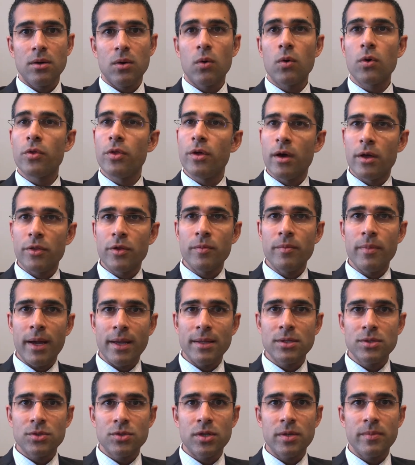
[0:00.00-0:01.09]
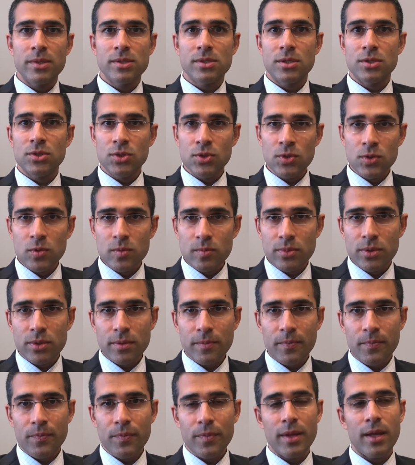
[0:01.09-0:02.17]
Or the other mainstream is a tube,
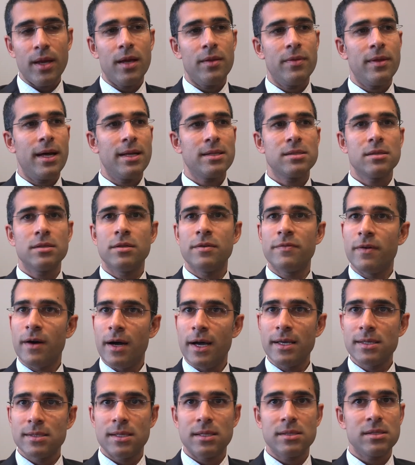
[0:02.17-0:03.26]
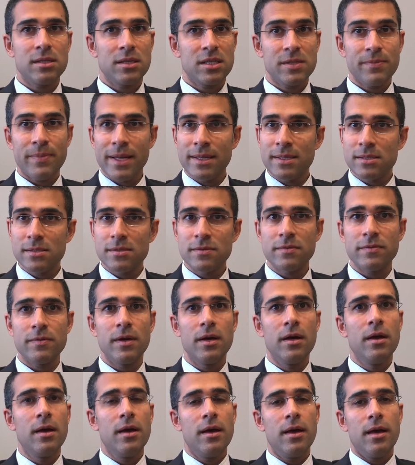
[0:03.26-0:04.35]
and that's a device that's expensive,
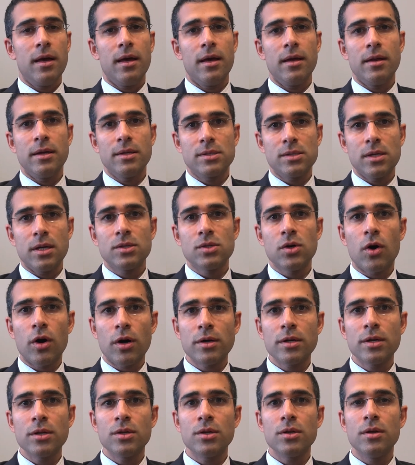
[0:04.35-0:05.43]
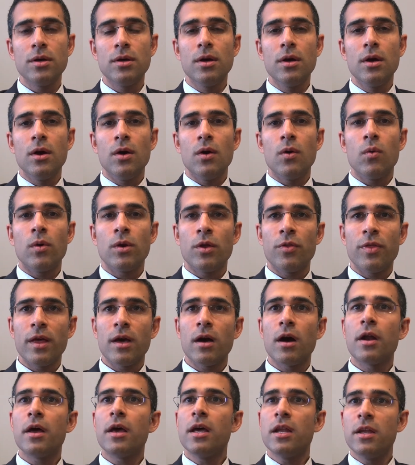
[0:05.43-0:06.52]
and it's hard to, when you think
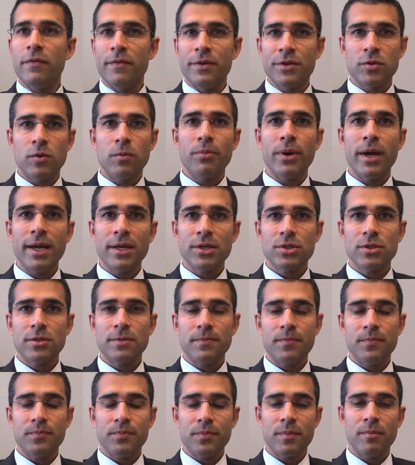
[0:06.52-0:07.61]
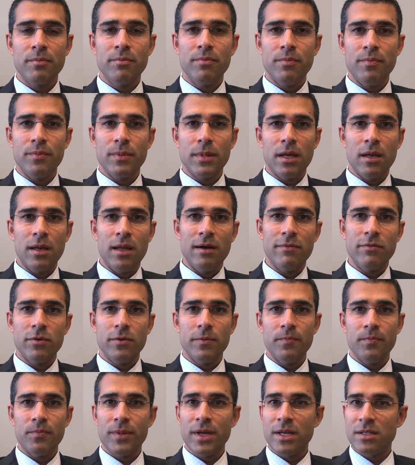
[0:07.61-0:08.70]
on an individual patient
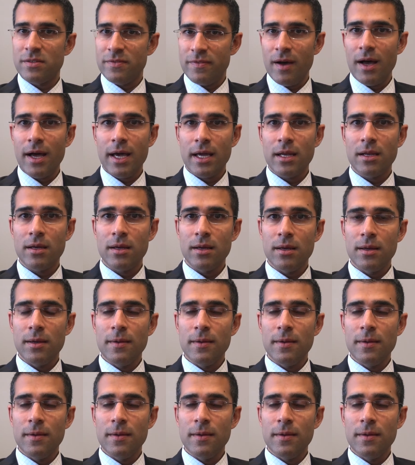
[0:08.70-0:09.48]
level, that's fine,